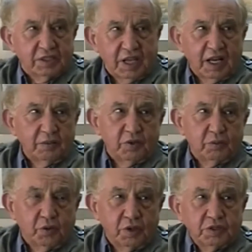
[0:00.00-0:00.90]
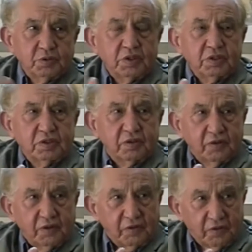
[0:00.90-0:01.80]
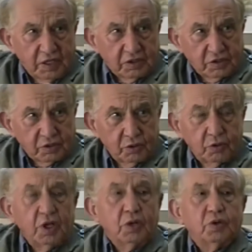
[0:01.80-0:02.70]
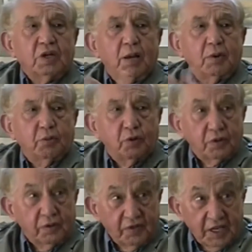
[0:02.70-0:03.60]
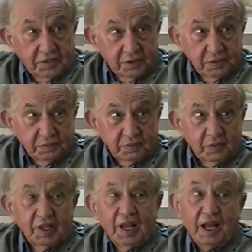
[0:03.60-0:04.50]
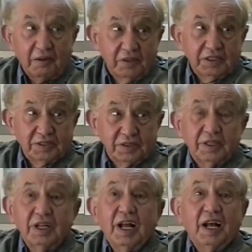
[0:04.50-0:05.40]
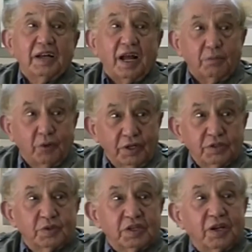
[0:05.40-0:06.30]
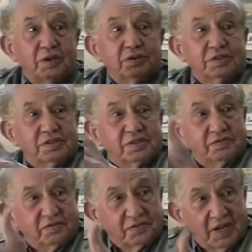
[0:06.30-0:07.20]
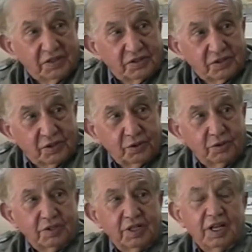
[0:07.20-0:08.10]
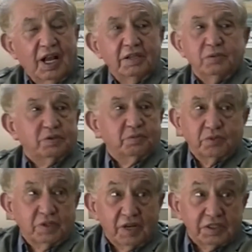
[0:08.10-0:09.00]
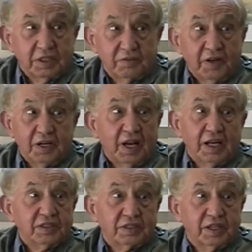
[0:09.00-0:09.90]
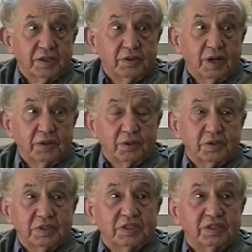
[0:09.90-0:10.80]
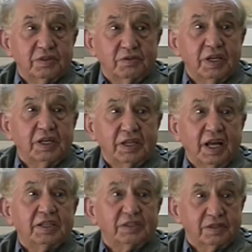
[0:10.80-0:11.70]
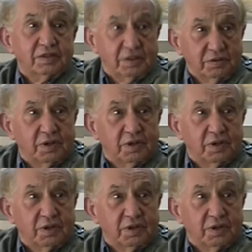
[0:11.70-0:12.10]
lovely time. The boys from the French school would come aboard the vessel, our vessel, and our boys would go to the French school, and it was progressing very nicely. You know, I thought, well, this is a really nice,